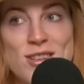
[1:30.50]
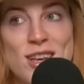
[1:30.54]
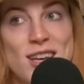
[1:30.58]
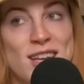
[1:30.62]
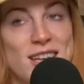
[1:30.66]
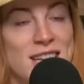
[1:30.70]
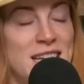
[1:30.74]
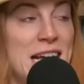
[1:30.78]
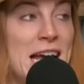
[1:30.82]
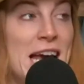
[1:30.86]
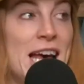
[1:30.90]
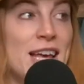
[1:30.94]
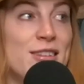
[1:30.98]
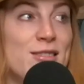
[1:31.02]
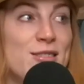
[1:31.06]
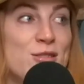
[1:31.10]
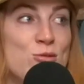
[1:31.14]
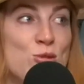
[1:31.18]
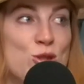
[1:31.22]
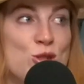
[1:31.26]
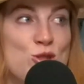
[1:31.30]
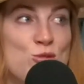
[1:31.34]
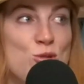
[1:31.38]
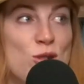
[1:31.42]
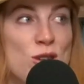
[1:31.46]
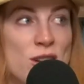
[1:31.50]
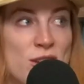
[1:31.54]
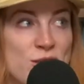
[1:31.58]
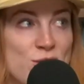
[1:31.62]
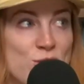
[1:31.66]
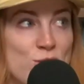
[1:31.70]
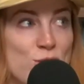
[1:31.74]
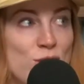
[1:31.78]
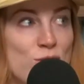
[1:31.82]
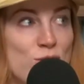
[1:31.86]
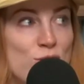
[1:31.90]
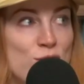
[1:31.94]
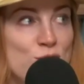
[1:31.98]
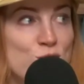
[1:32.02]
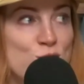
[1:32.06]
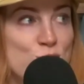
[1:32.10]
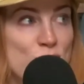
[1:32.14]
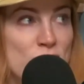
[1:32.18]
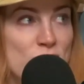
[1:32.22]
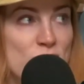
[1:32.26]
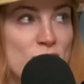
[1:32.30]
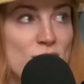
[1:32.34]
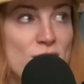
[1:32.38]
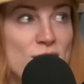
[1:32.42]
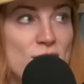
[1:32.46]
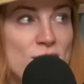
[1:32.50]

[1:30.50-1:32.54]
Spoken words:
like guess which one is the refrigerator.